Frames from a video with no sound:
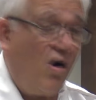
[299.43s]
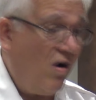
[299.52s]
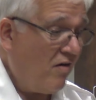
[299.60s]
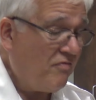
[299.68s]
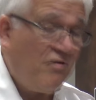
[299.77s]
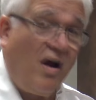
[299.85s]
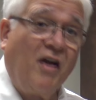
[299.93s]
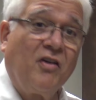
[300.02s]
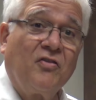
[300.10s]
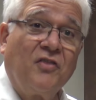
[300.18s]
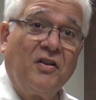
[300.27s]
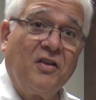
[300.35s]
are
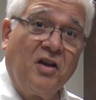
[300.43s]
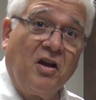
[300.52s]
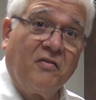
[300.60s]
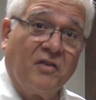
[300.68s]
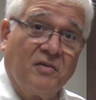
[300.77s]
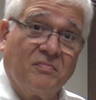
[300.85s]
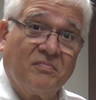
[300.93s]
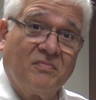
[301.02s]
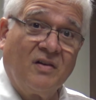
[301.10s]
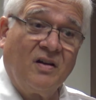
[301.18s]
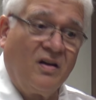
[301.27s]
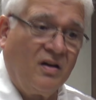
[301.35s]
fires in the oven.
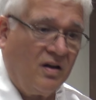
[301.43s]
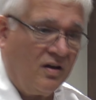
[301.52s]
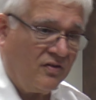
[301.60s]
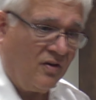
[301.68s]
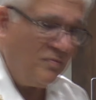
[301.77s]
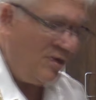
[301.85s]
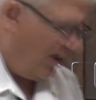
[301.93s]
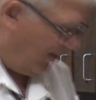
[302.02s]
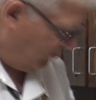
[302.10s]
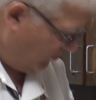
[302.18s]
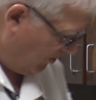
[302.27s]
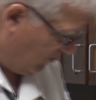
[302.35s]

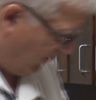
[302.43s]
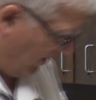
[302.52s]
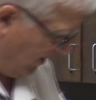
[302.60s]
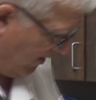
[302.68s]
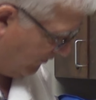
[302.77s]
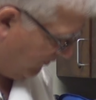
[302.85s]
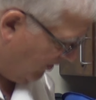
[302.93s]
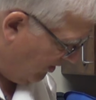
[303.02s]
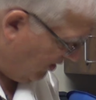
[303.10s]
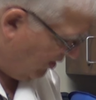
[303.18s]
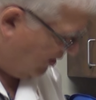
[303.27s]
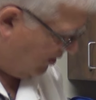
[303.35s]
Sometimes we will have
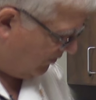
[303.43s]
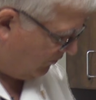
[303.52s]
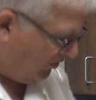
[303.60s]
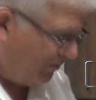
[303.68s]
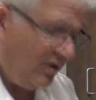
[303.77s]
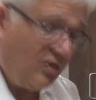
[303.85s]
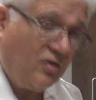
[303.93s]
something